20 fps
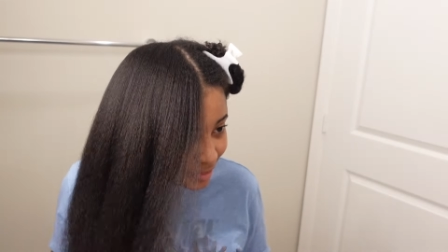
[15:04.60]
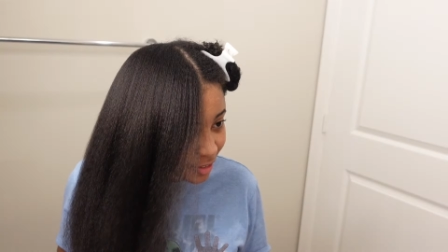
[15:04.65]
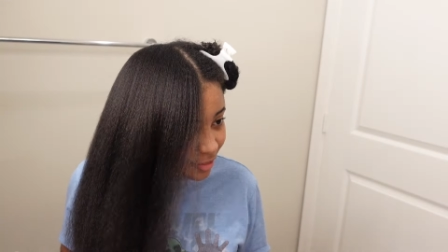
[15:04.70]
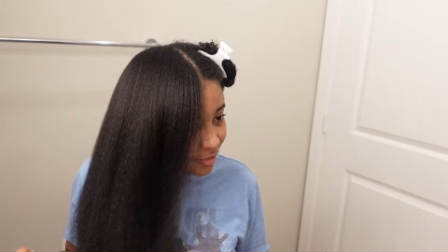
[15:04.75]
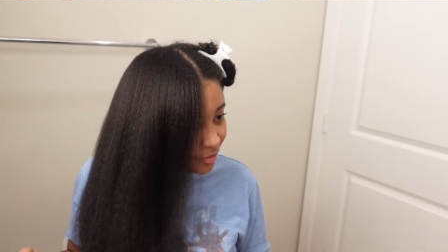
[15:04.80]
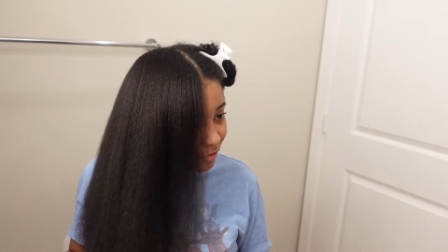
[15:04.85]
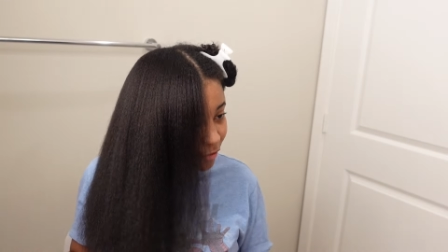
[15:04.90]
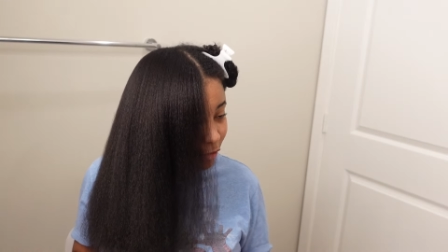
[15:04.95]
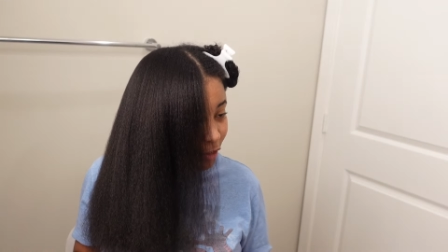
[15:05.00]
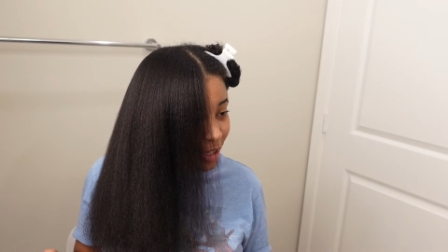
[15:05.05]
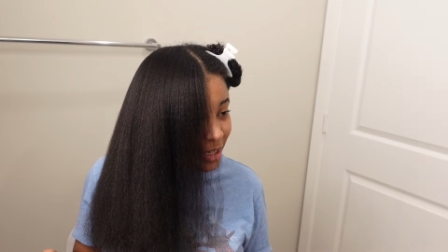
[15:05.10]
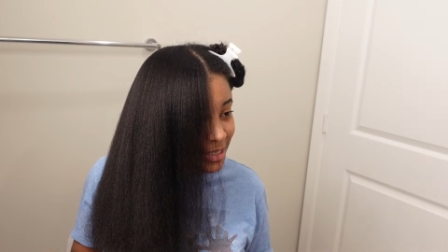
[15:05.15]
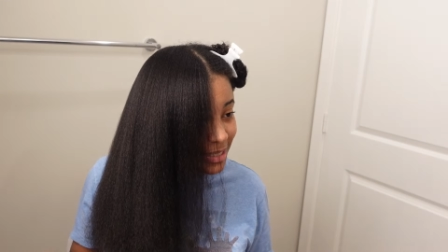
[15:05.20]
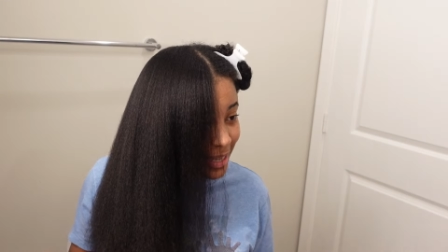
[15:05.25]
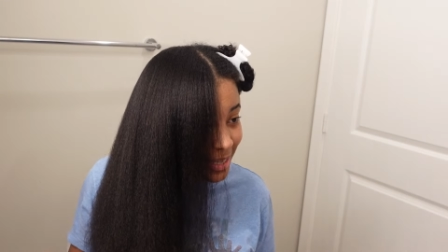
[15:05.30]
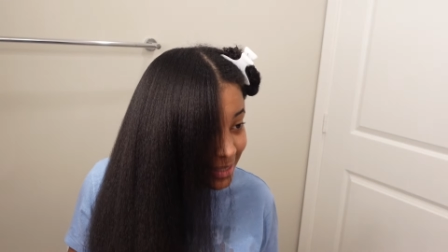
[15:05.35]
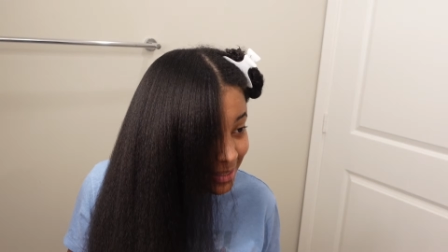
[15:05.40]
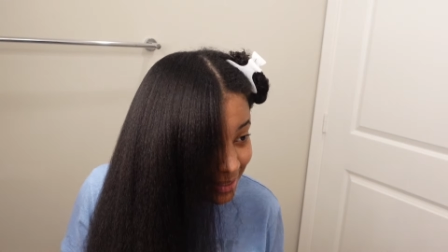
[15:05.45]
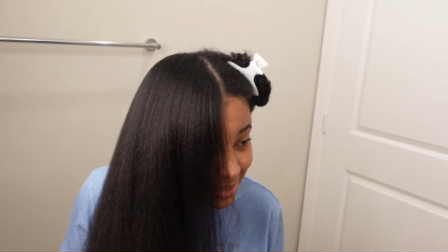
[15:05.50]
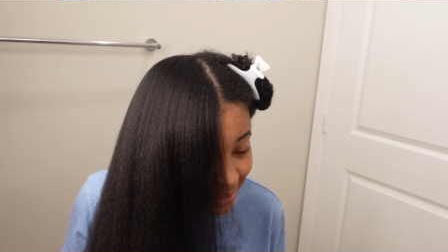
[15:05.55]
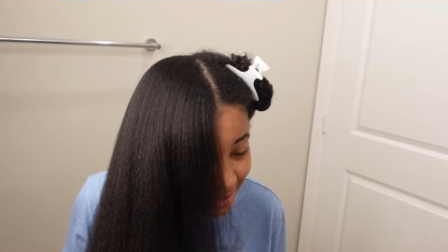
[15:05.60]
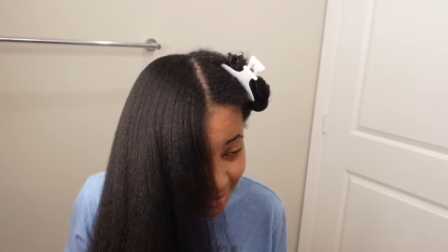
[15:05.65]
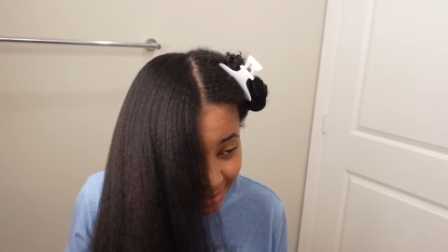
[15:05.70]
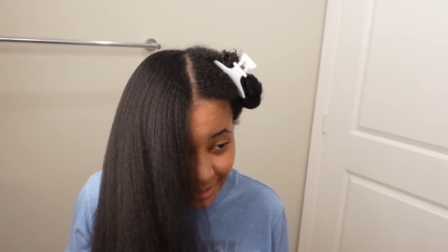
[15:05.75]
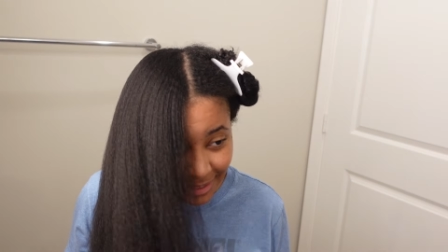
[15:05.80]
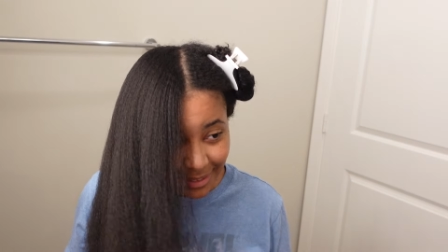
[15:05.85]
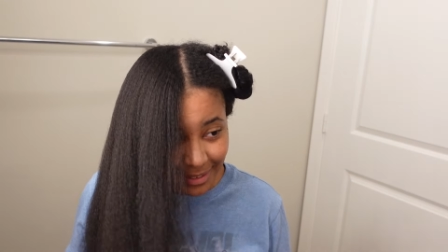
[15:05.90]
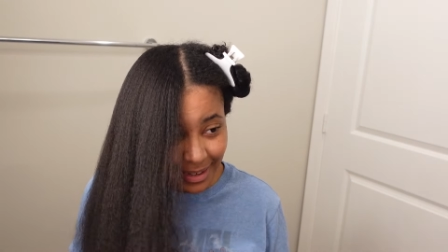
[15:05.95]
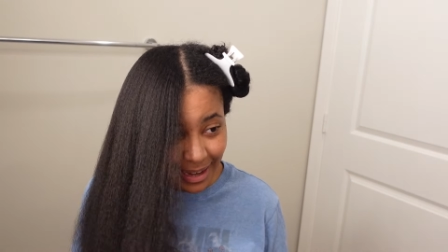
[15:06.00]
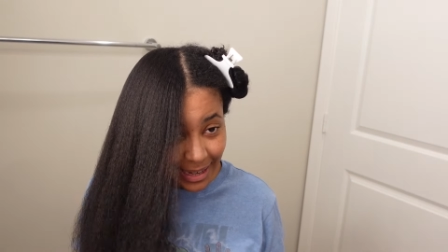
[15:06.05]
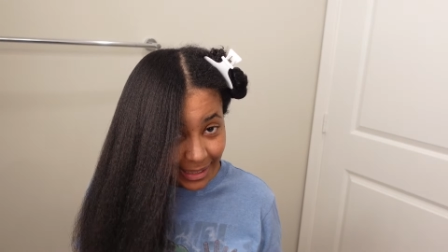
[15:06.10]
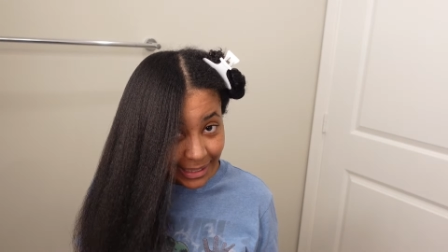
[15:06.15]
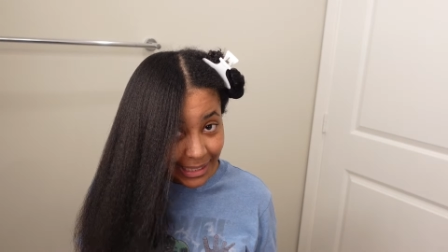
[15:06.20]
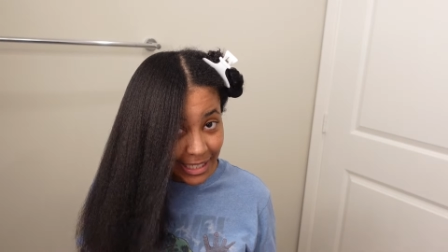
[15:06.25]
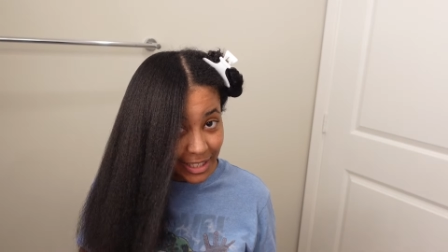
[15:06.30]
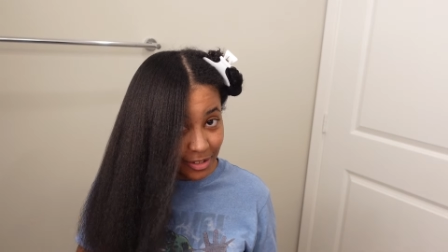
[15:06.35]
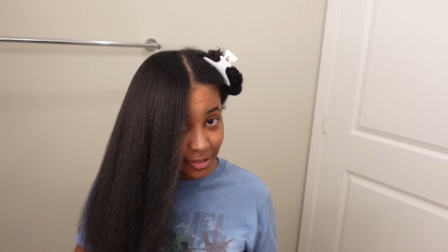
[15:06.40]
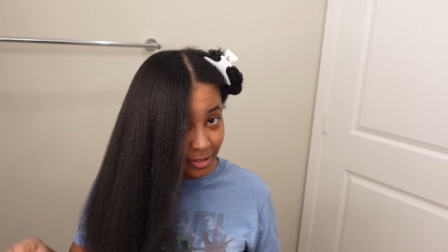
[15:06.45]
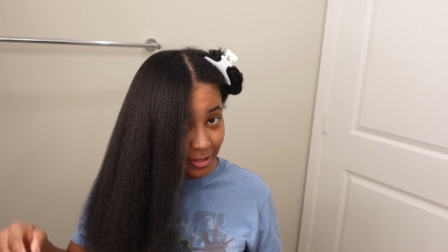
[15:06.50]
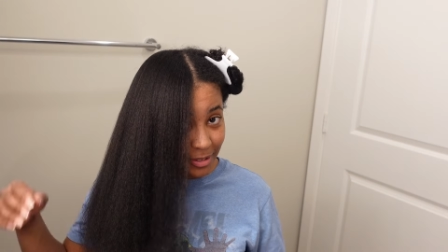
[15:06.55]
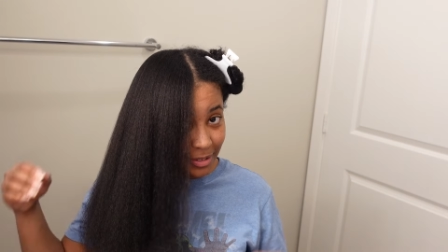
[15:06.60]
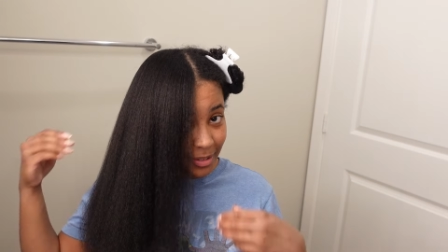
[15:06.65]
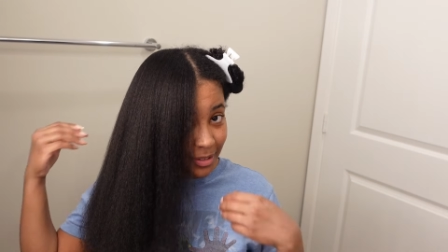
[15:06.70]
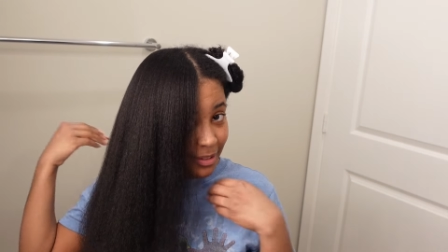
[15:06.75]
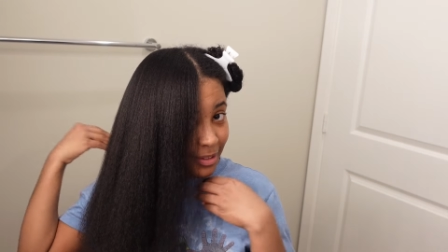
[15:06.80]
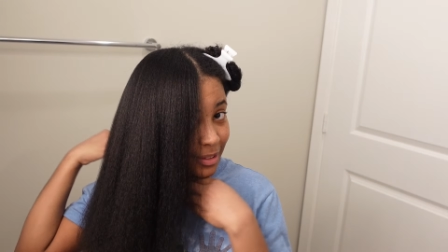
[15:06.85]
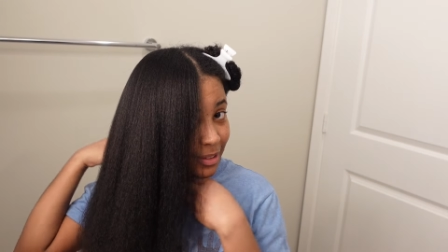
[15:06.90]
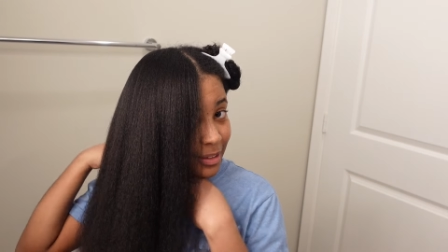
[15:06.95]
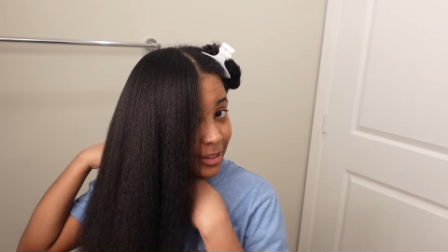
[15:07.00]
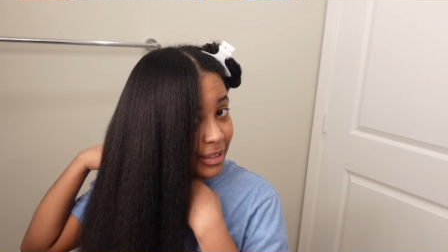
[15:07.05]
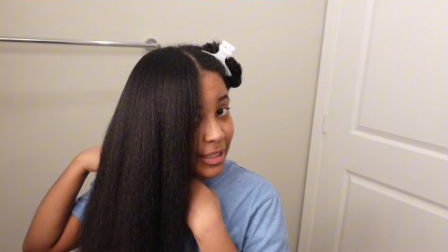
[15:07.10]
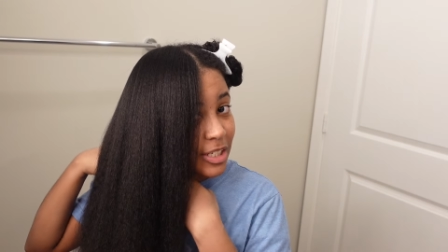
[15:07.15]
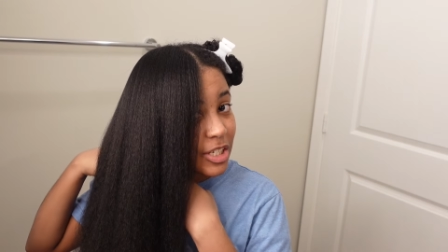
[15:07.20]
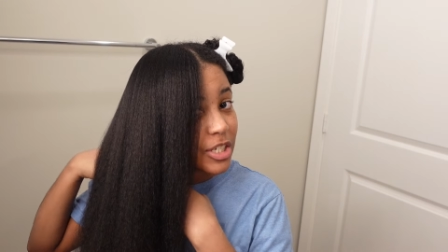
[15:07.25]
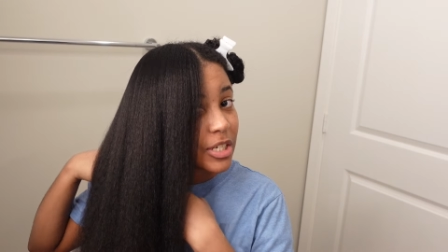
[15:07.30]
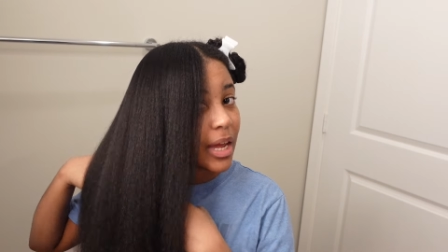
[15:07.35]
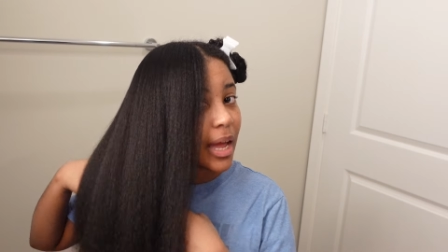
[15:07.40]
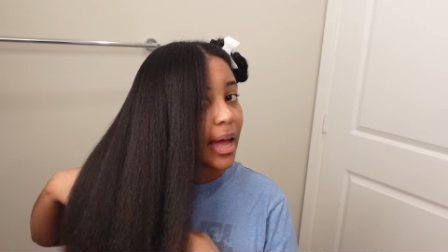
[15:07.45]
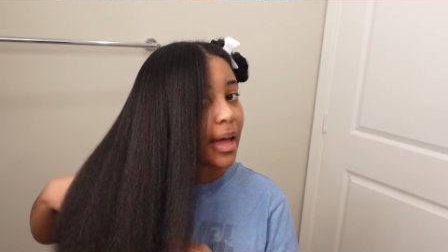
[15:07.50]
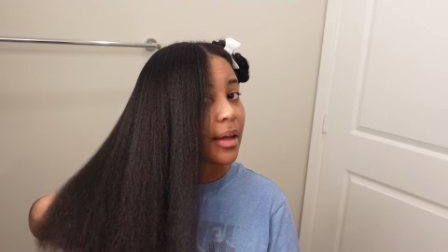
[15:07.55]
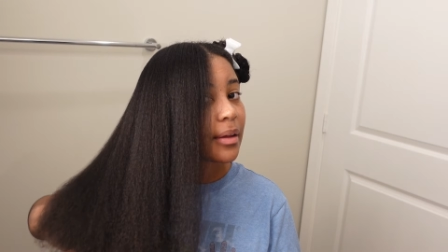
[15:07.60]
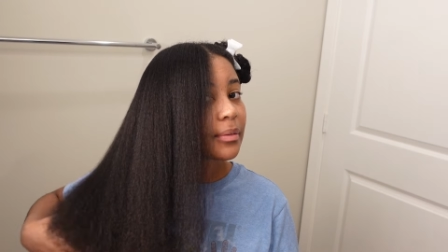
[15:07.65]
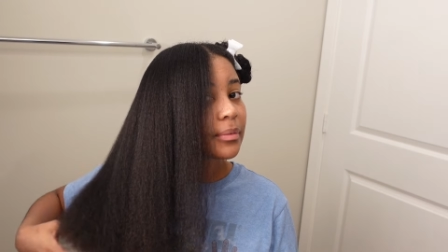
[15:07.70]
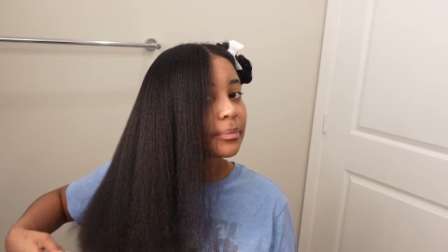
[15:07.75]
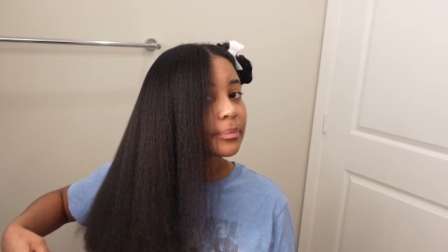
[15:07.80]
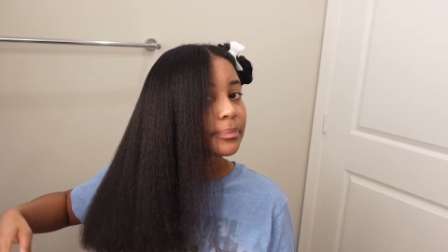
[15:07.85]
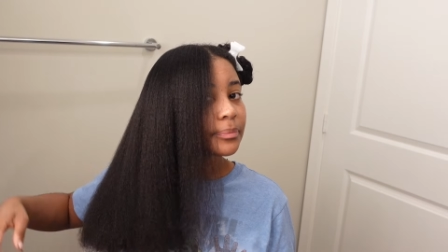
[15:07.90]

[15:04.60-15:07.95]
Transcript: The frizz has not entered the chat.